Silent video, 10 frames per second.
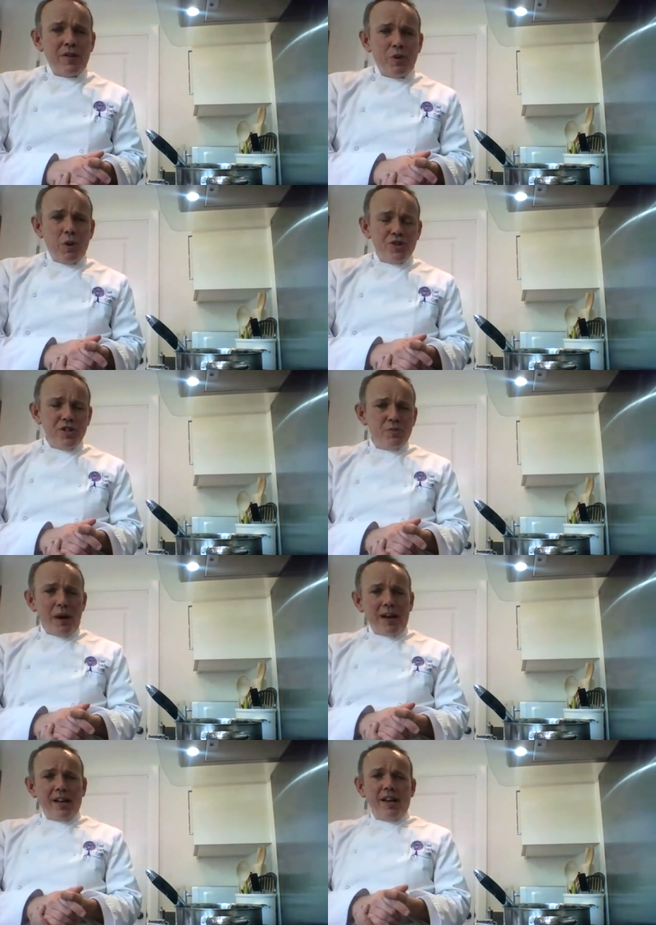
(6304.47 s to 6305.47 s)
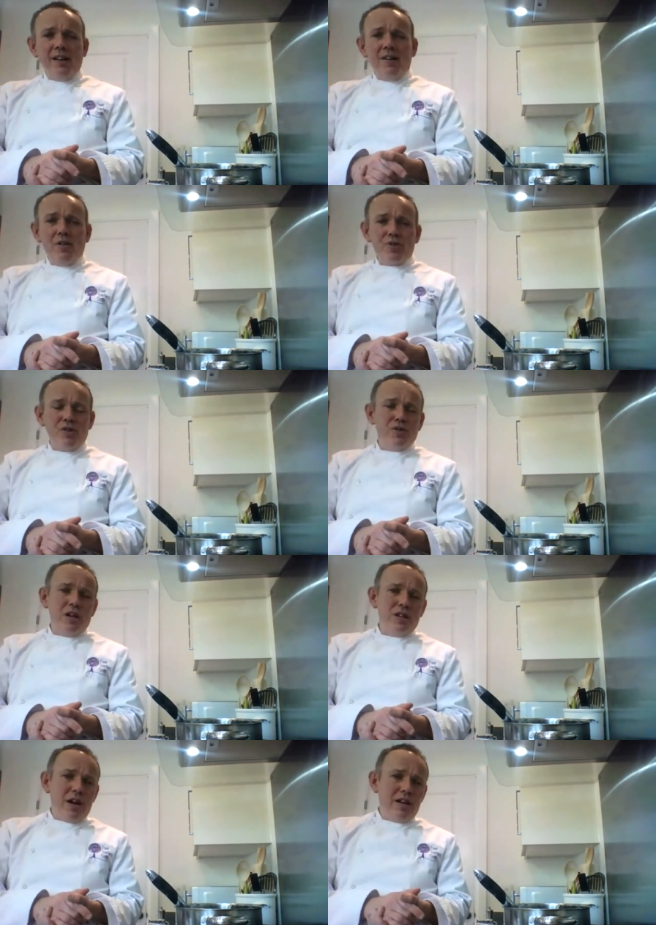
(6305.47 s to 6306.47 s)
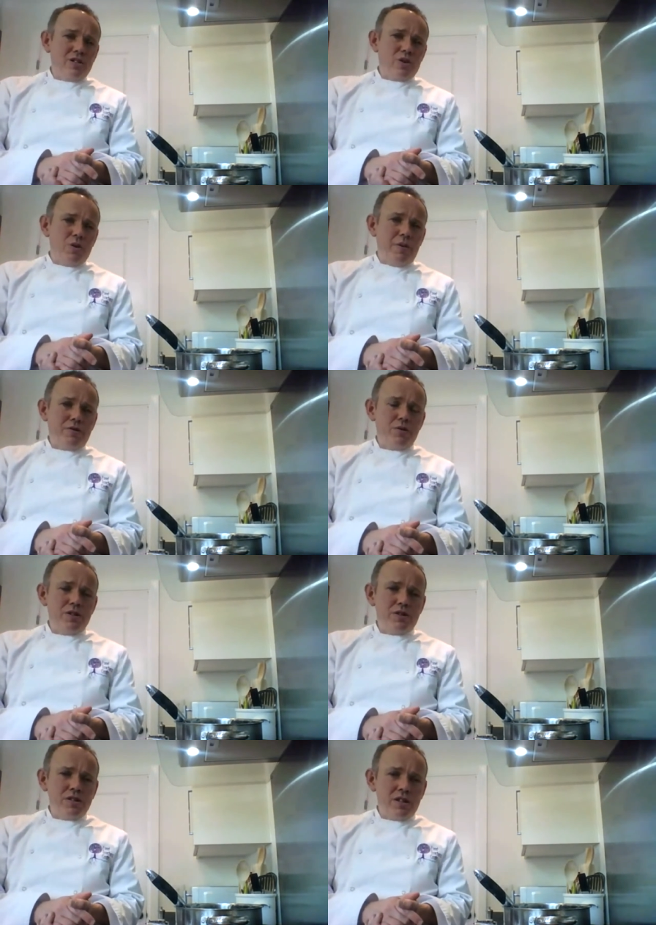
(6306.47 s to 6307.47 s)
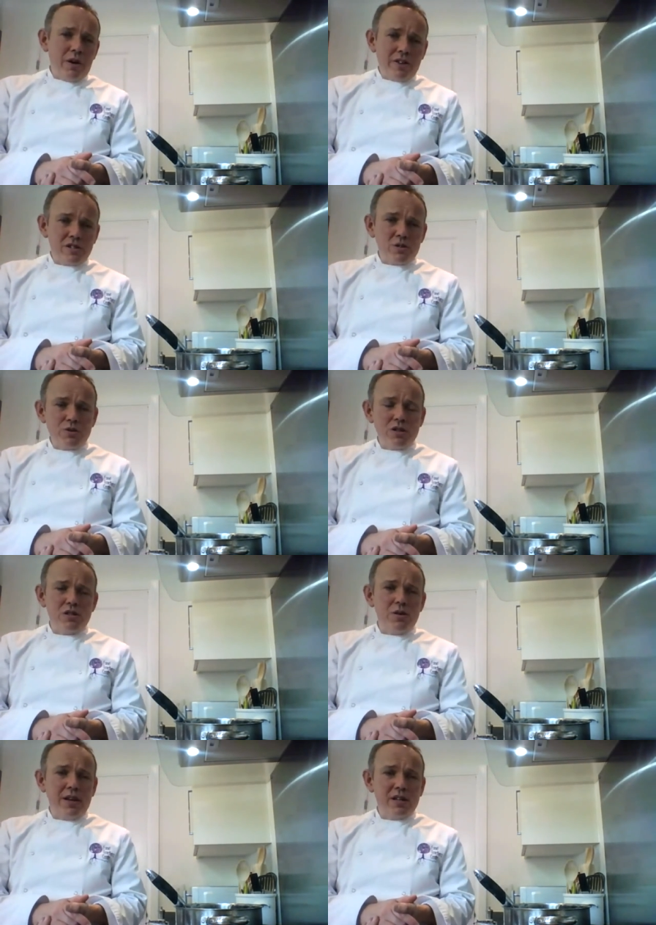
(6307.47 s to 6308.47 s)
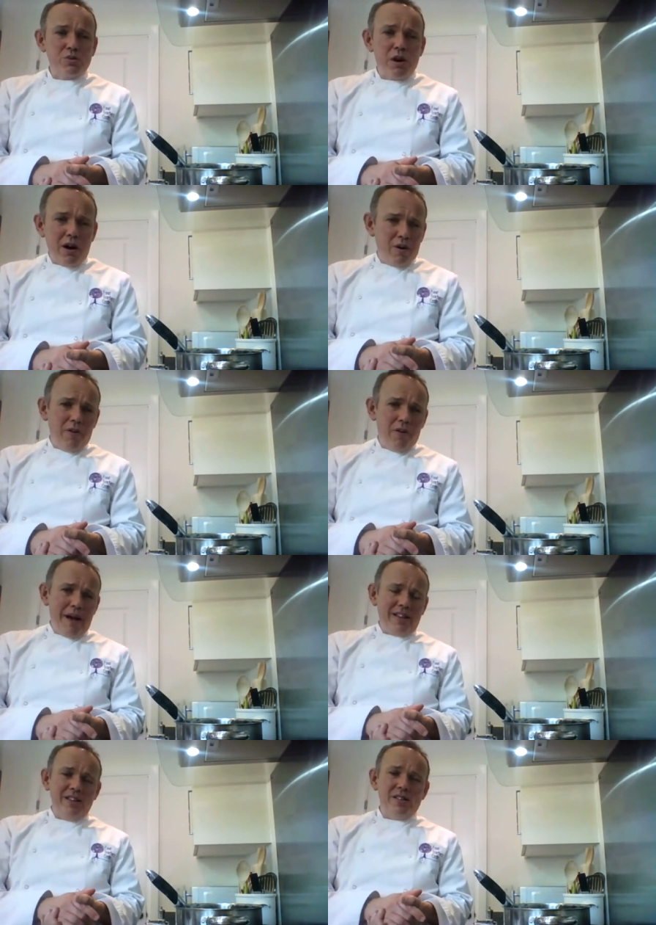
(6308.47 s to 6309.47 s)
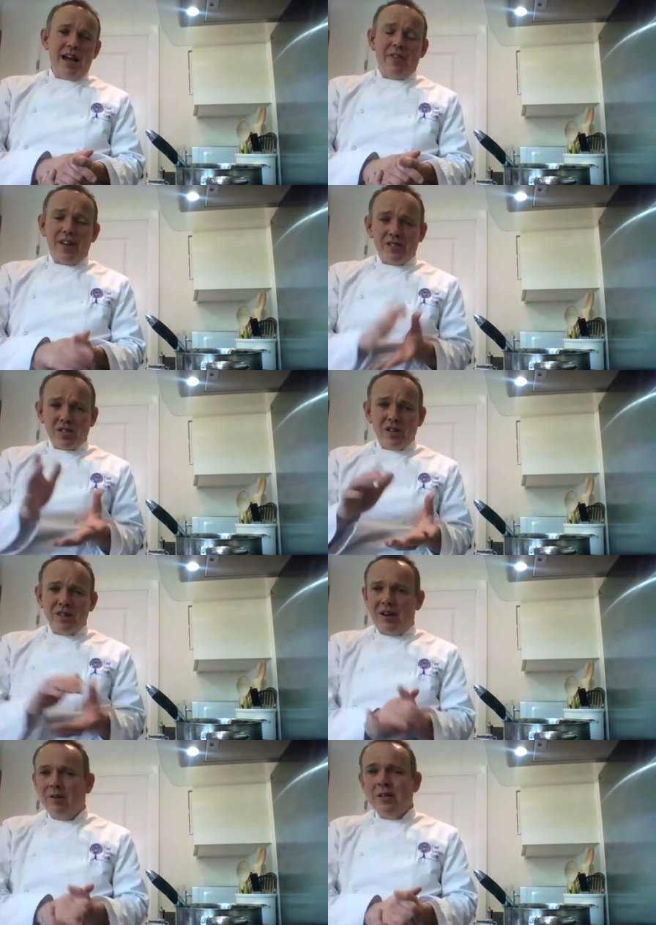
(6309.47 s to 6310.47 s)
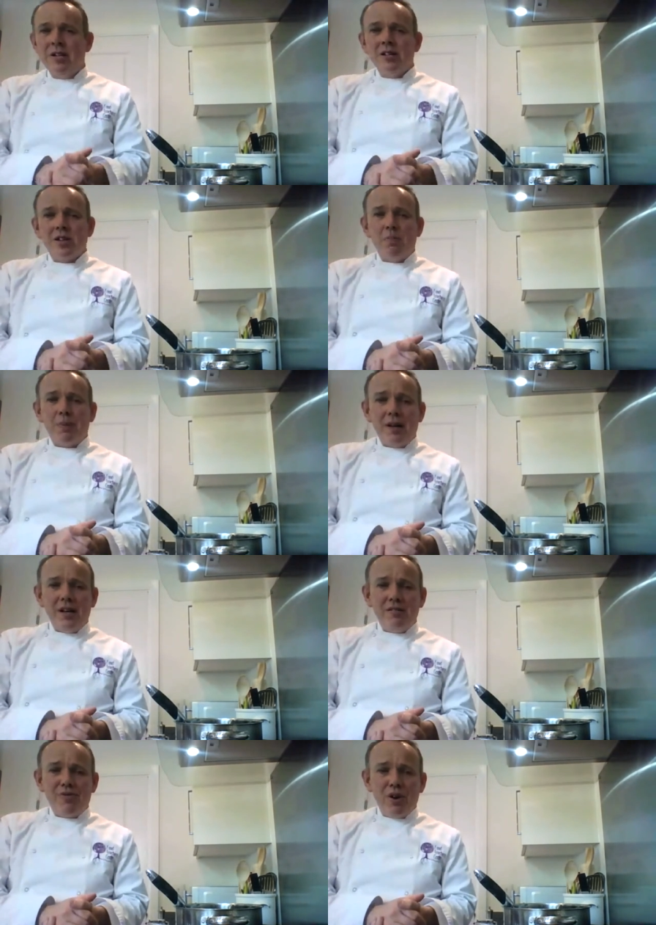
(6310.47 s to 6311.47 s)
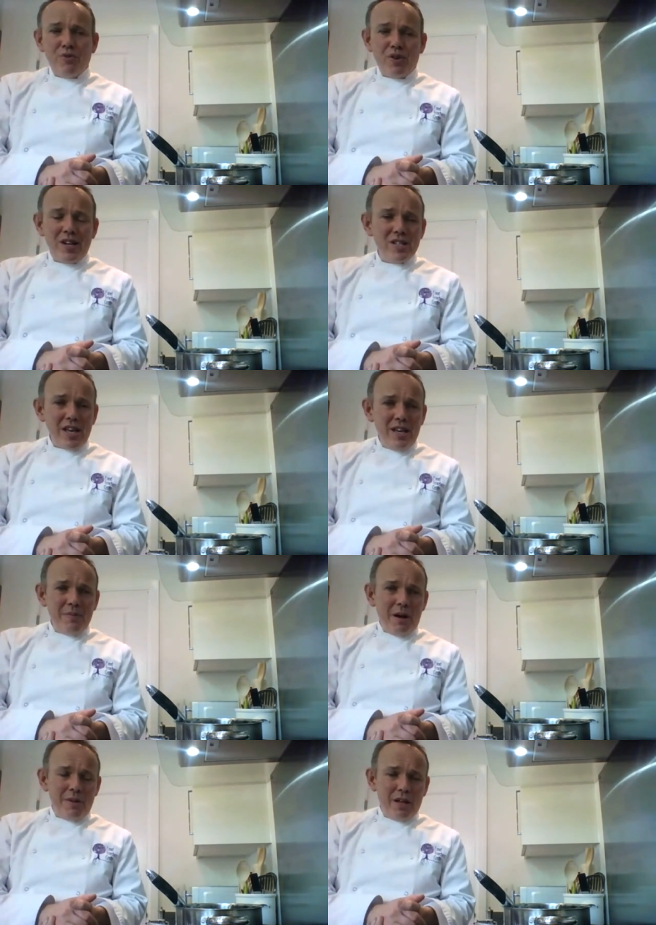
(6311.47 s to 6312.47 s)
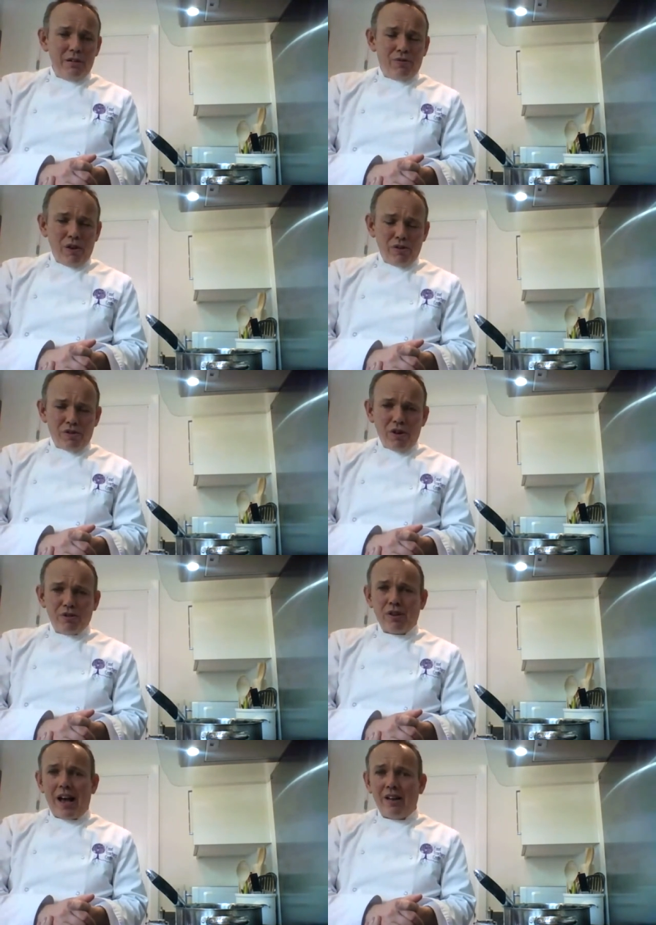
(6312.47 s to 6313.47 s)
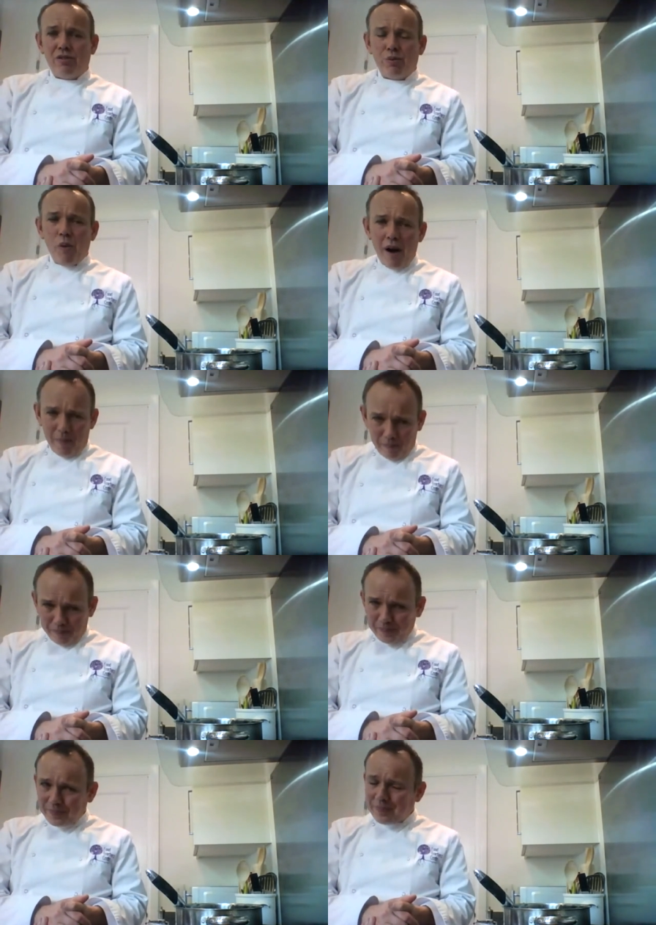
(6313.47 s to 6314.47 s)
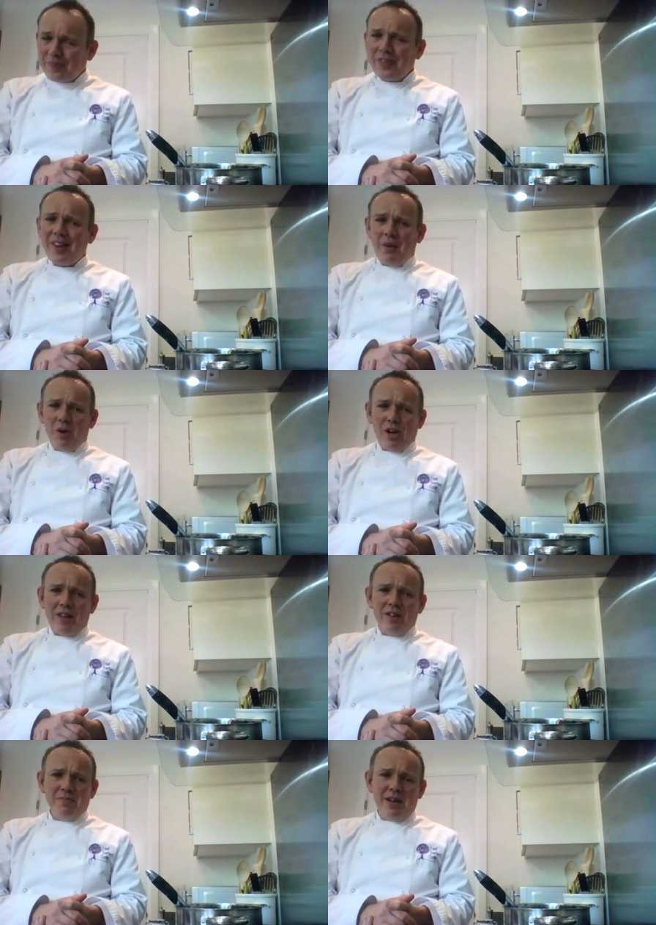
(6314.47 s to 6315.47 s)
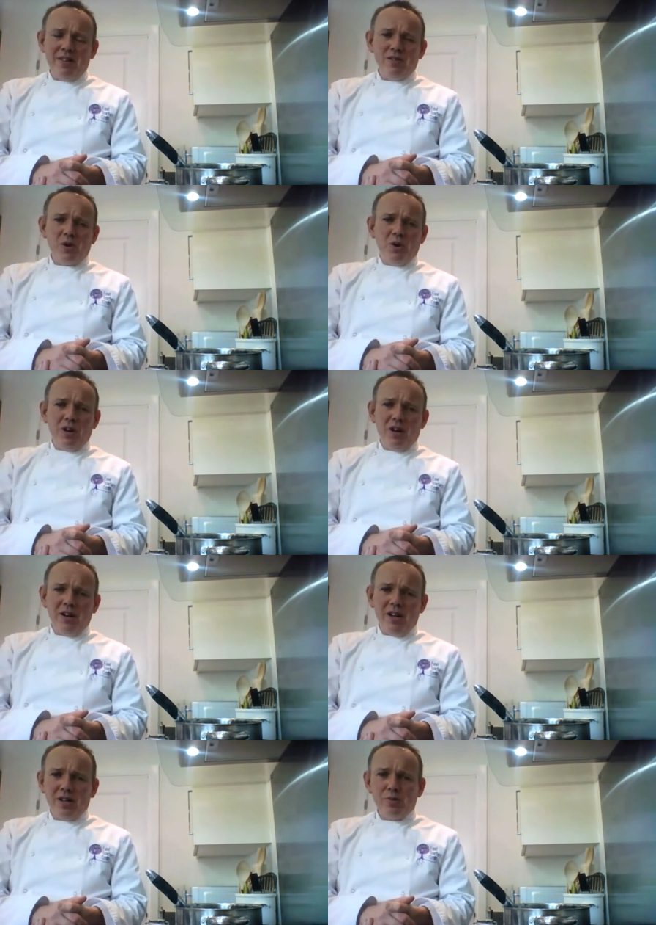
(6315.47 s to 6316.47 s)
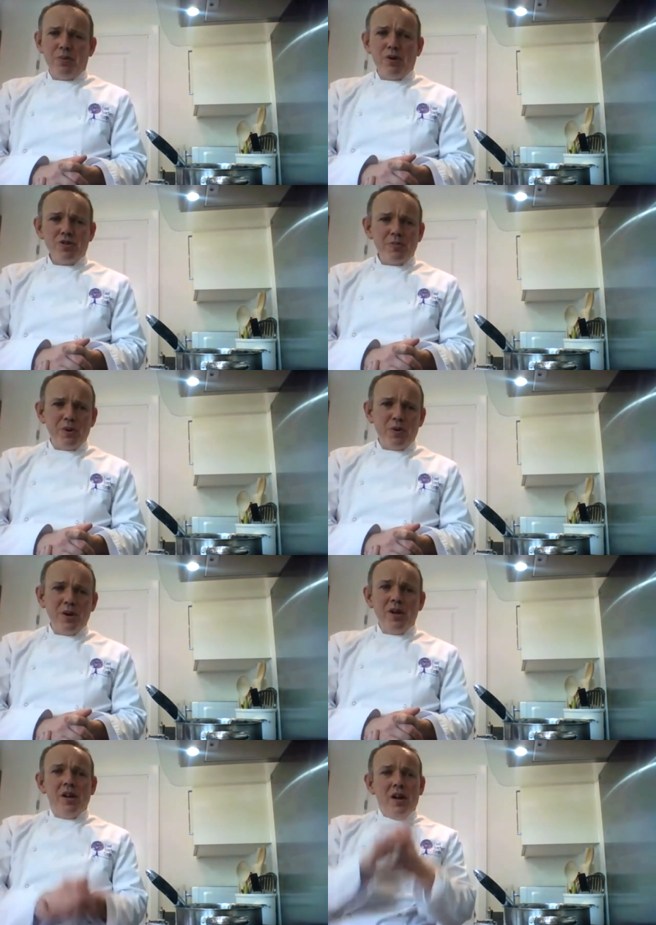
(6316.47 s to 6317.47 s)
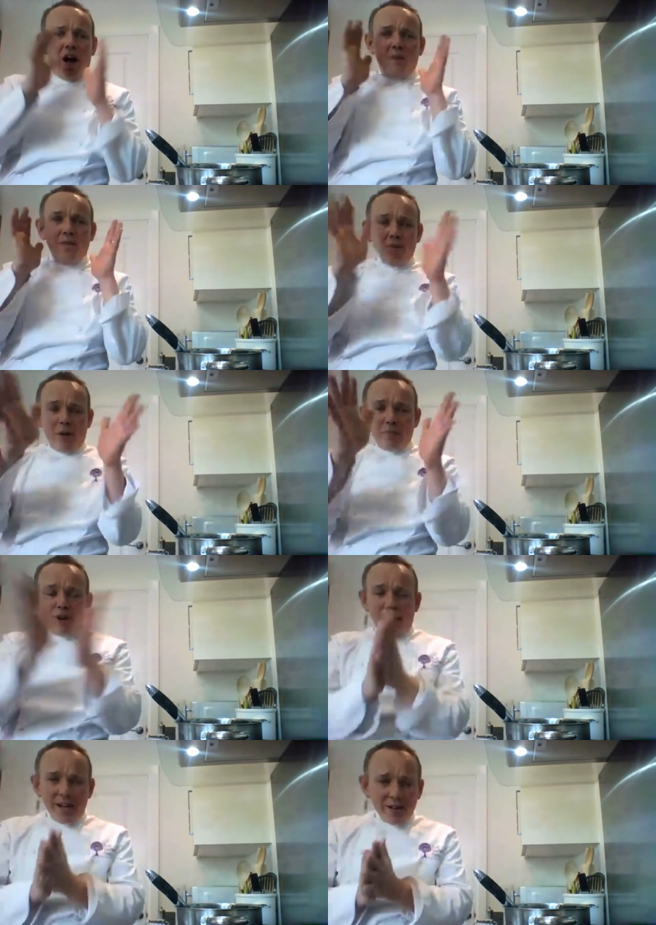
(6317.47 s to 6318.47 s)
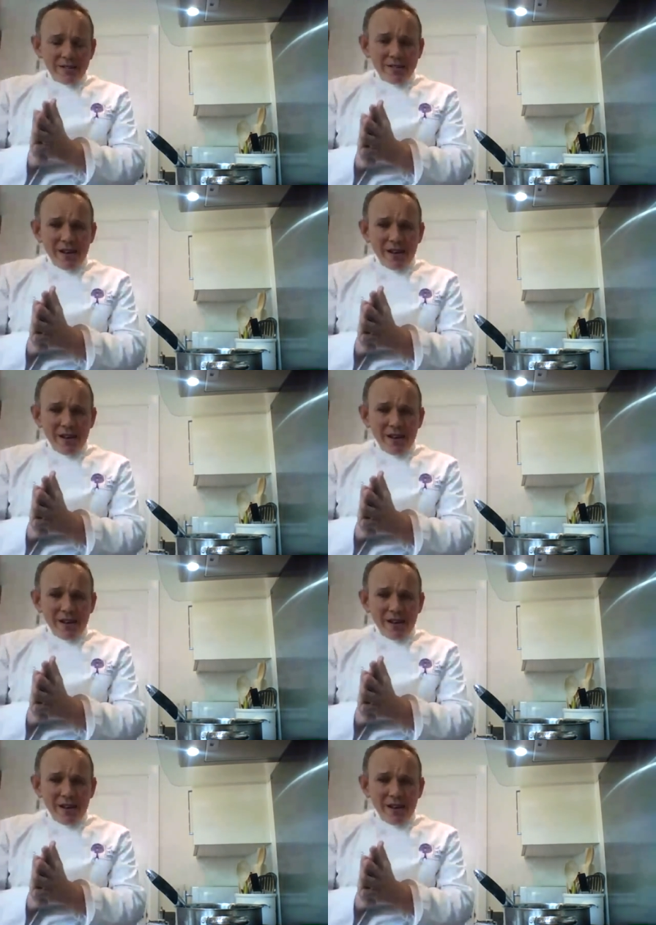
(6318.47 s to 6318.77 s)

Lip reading: If you're watching these back again through either any school, it's always good to see what other schools are doing as well on the back of these and how theirs turned out. So please feel free to email me those photographs as well, and we'll get as many of those online as possible. You've been brilliant.